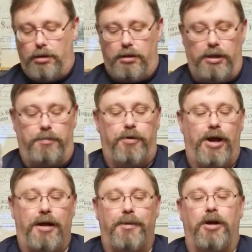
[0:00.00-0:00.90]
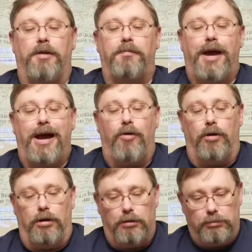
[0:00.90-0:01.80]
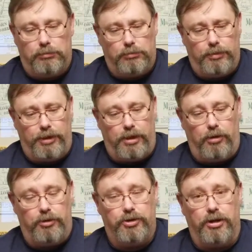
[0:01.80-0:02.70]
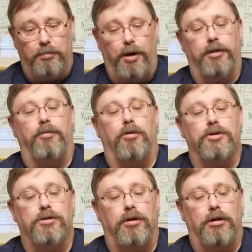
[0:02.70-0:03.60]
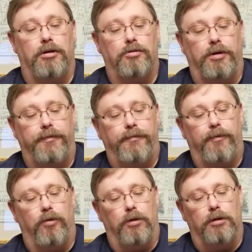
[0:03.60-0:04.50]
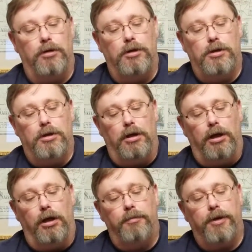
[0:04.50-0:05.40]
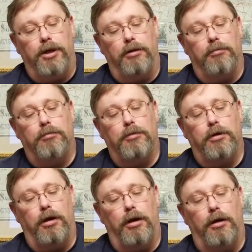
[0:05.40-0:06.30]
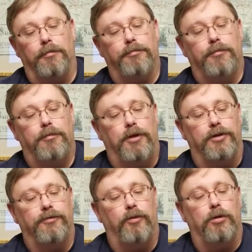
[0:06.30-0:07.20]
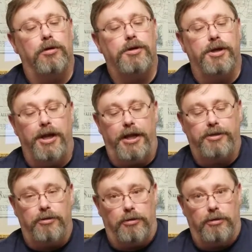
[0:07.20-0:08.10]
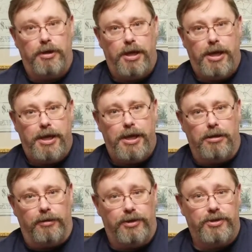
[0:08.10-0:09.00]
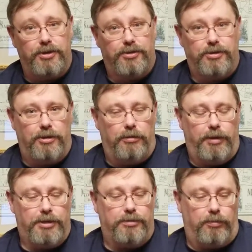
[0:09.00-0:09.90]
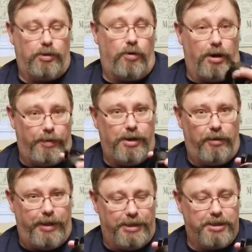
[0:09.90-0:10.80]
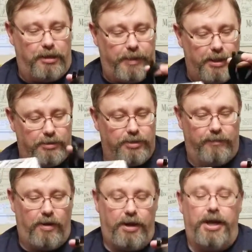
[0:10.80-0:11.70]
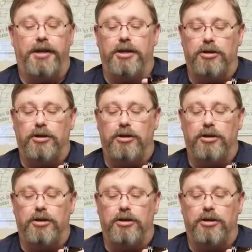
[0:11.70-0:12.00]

the primary power that goes to the motherboard. So our 24 pin plus 4 connector here, this is, that's a requirement. We know that's got to be there. So they've gone ahead and